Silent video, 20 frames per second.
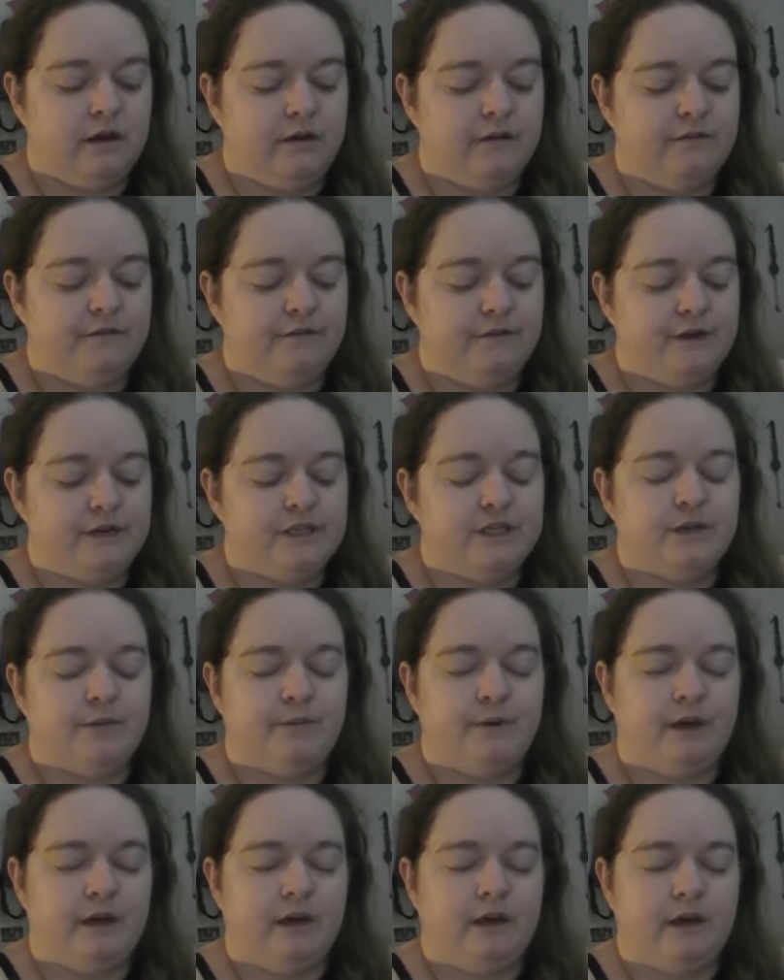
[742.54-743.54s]
free
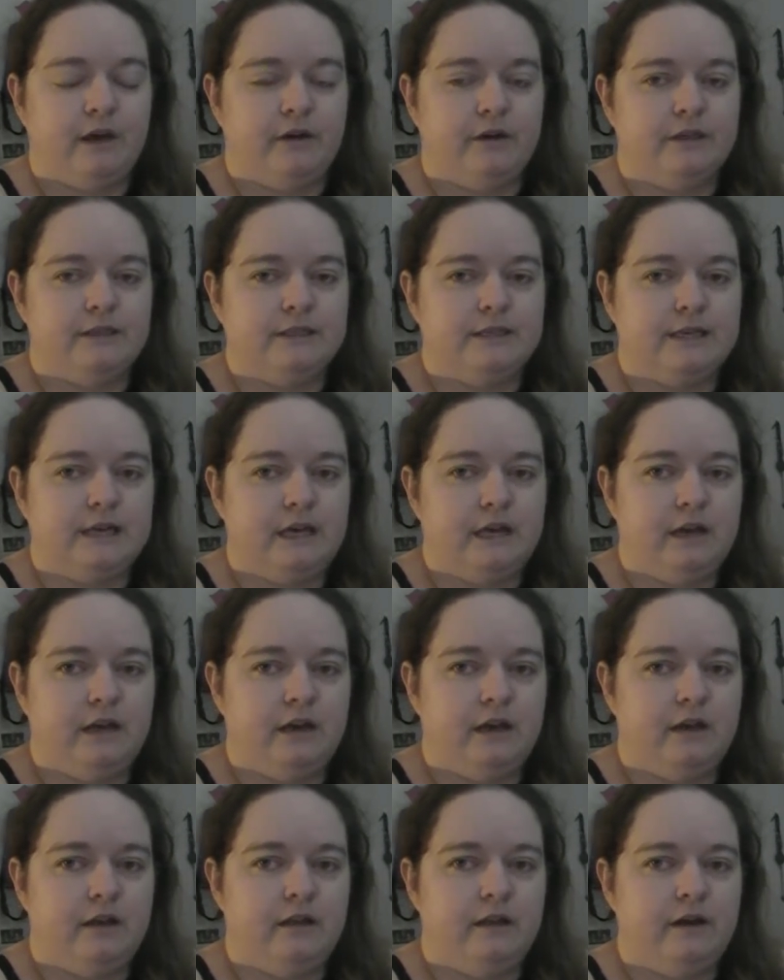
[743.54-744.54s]
shipping guarantee
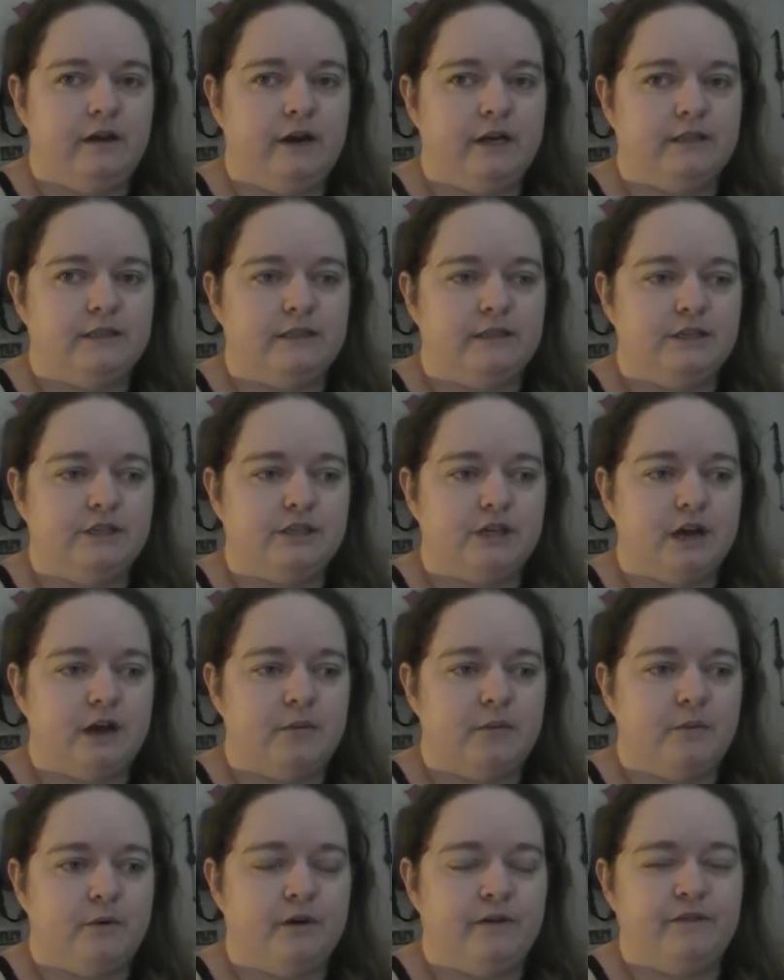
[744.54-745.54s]
in their Etsy
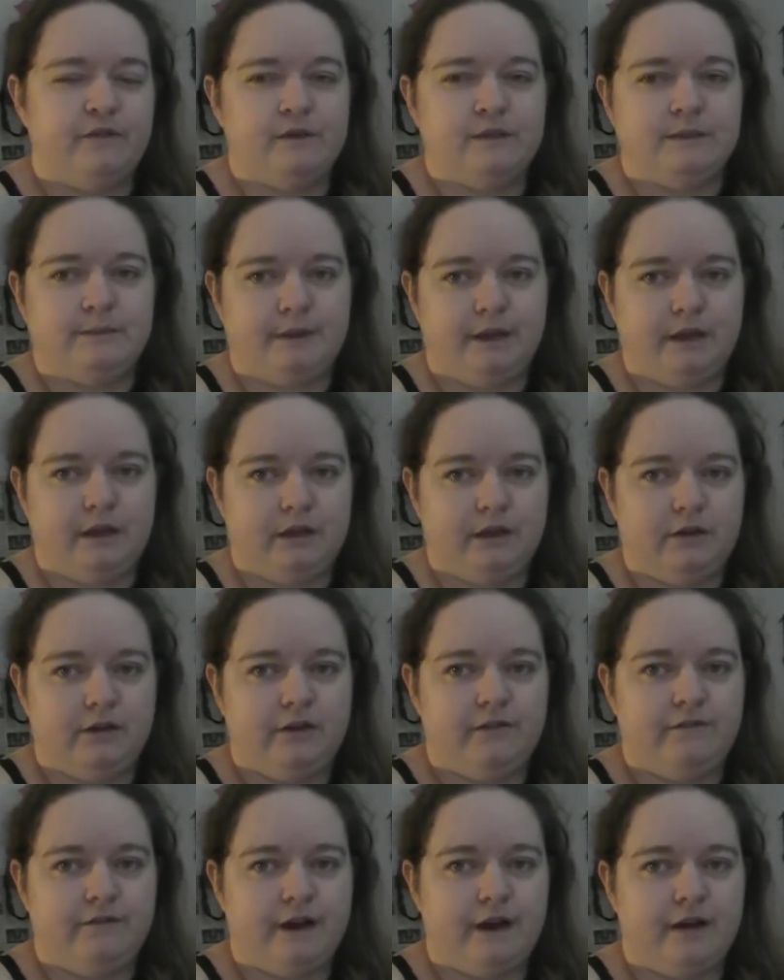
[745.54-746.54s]
shop, where if you spend
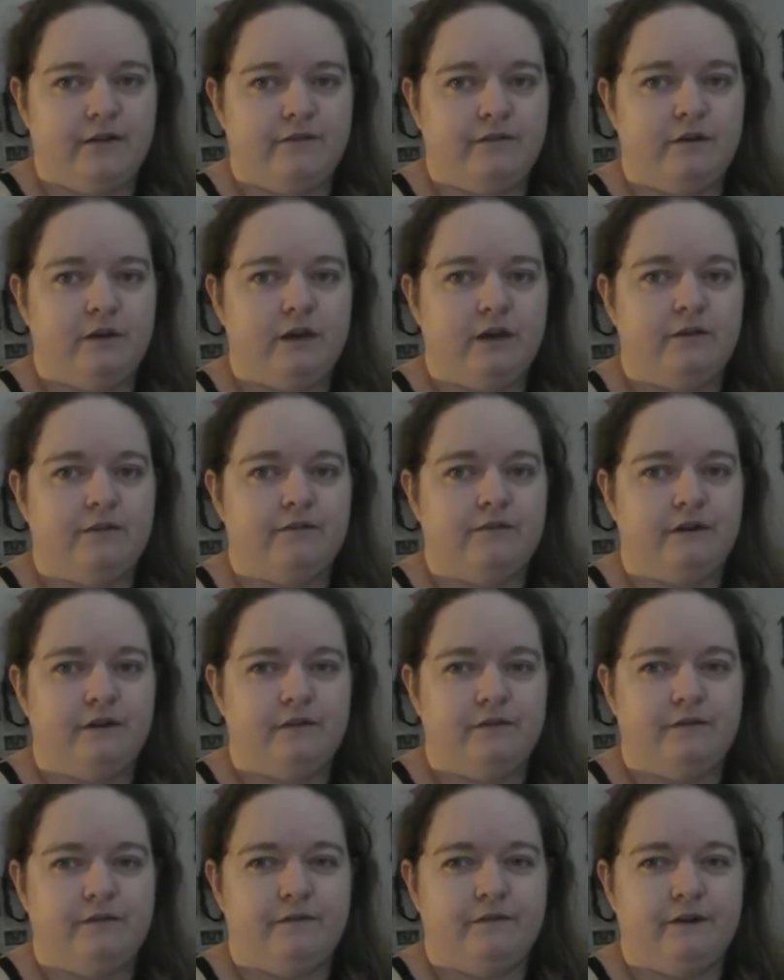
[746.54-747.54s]
$35, you get it
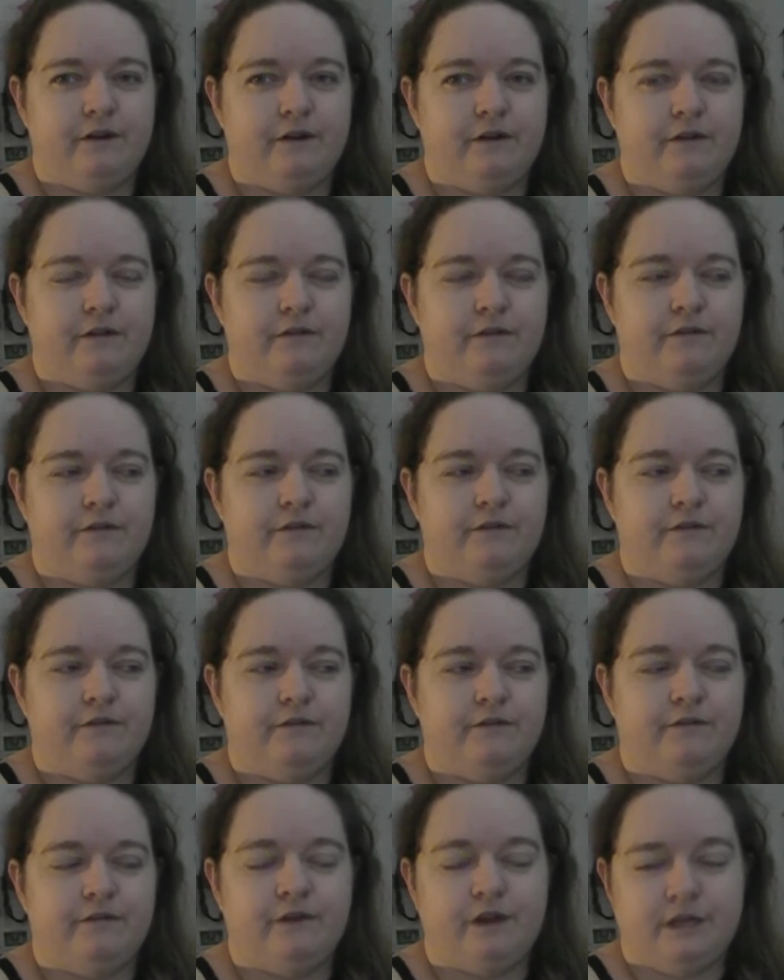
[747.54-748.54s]
free for
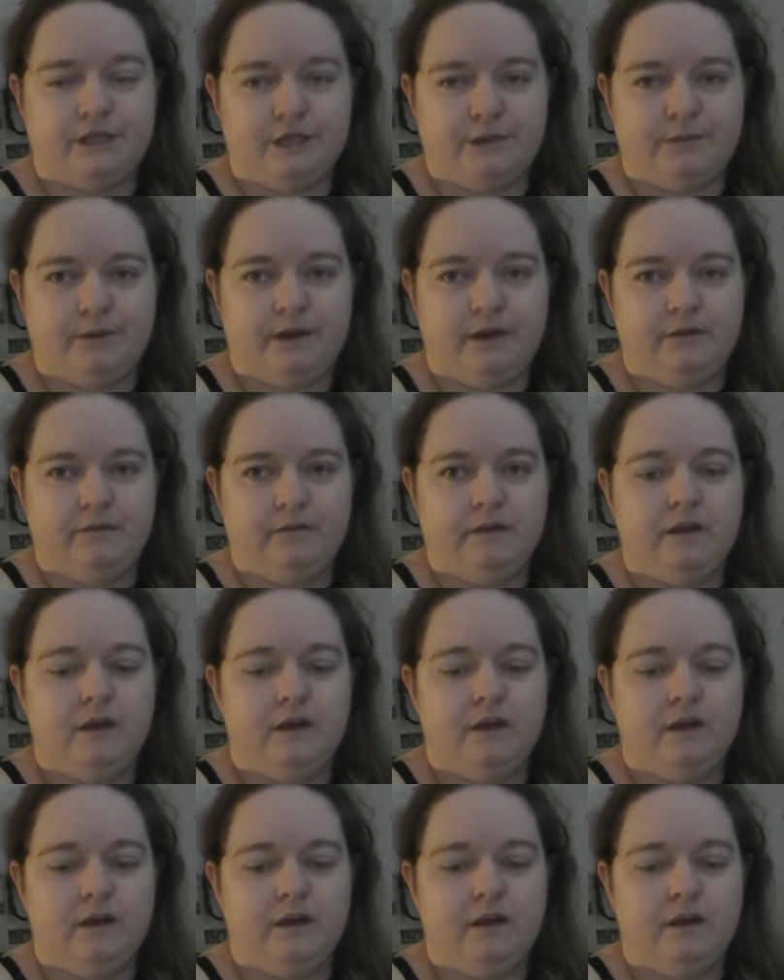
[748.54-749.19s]
free shipping.